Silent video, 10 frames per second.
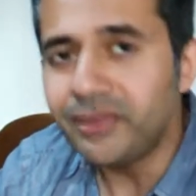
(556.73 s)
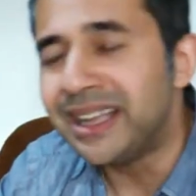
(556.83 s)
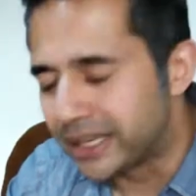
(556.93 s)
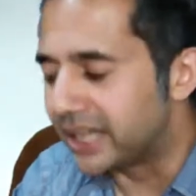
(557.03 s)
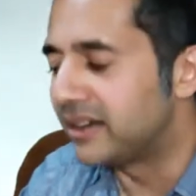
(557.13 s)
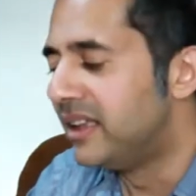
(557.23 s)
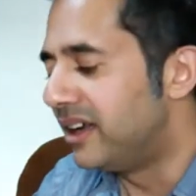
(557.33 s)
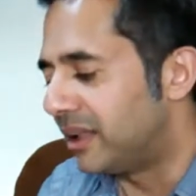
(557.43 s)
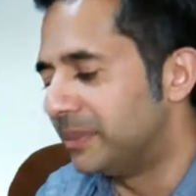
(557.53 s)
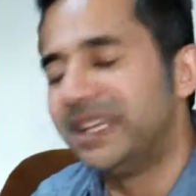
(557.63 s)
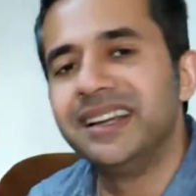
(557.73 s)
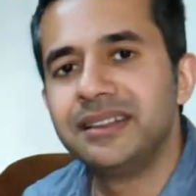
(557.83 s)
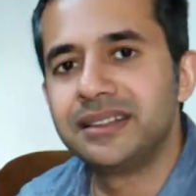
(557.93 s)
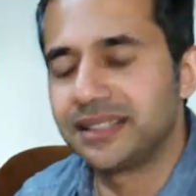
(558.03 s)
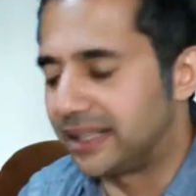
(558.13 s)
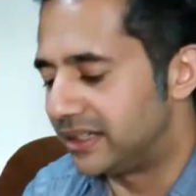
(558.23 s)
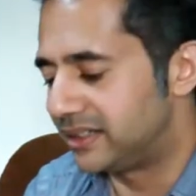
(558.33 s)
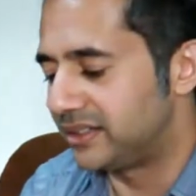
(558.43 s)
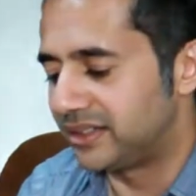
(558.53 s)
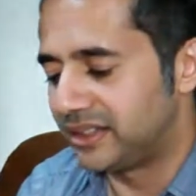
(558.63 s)
Again, I'll be getting to
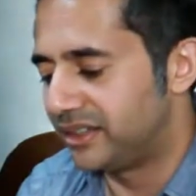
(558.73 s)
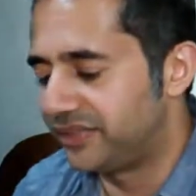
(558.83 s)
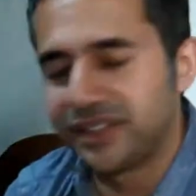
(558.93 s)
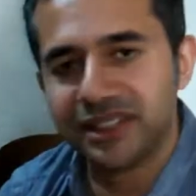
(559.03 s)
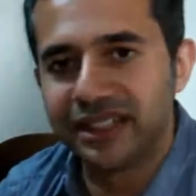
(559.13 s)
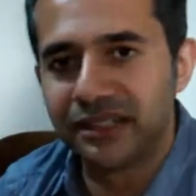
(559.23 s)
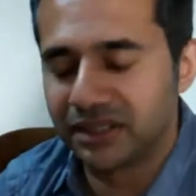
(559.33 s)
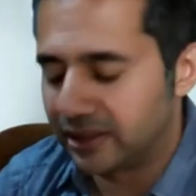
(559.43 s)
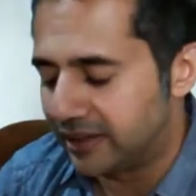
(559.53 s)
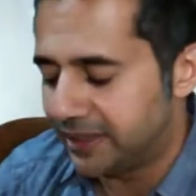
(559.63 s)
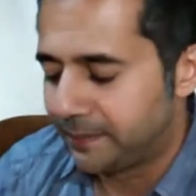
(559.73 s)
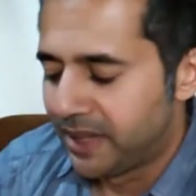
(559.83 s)
that further down the line,